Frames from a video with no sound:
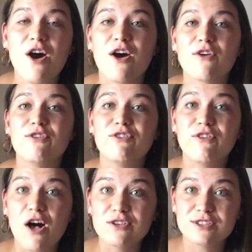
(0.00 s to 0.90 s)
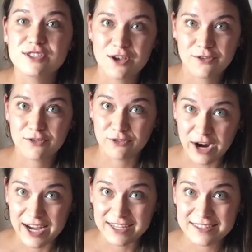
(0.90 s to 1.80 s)
are false
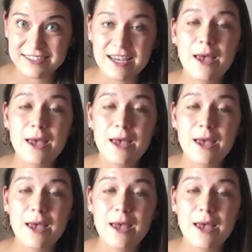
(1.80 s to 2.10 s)
friends